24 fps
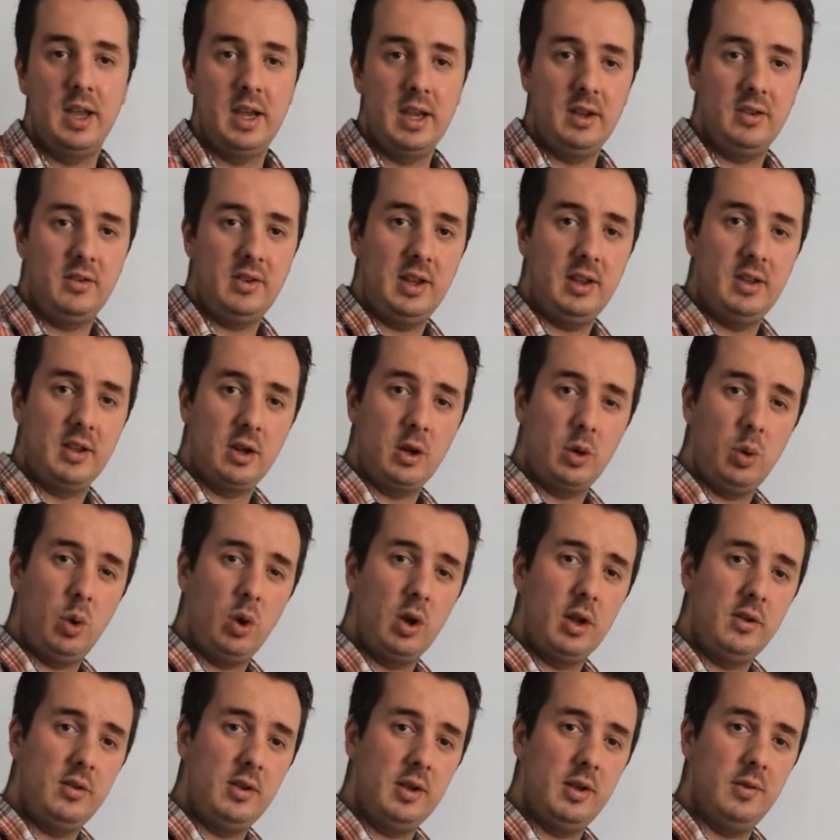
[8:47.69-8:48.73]
They can see the
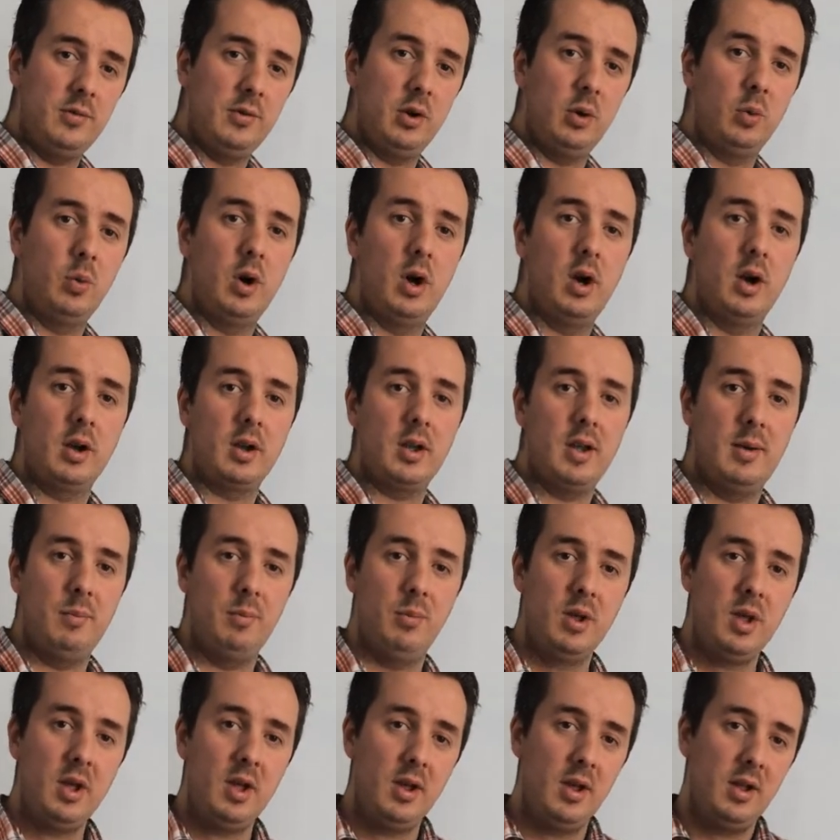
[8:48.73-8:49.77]
quality of your work
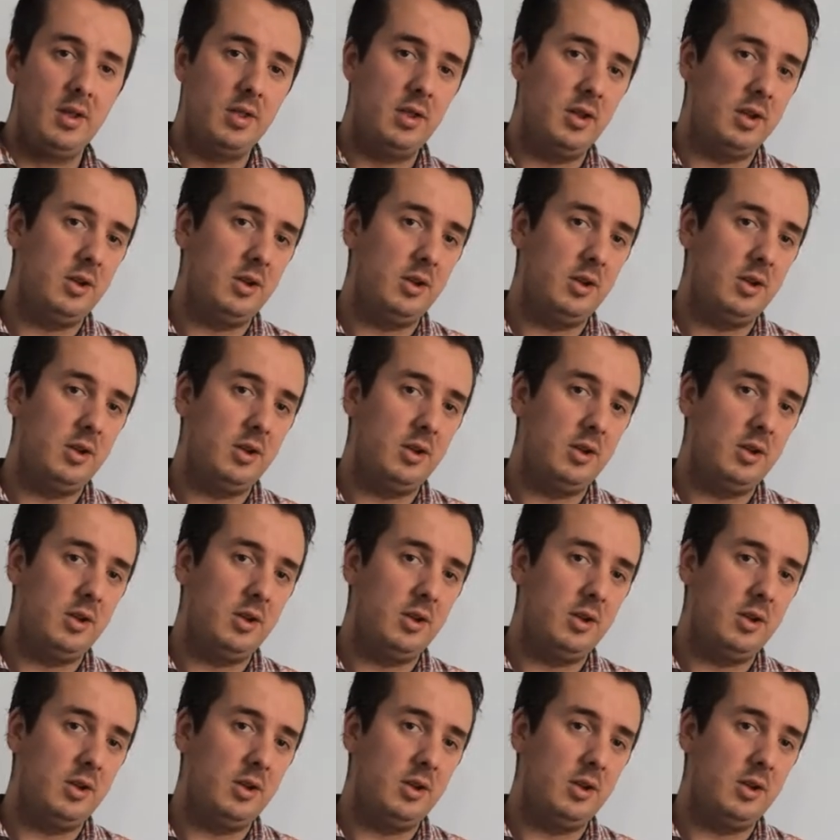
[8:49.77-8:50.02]
and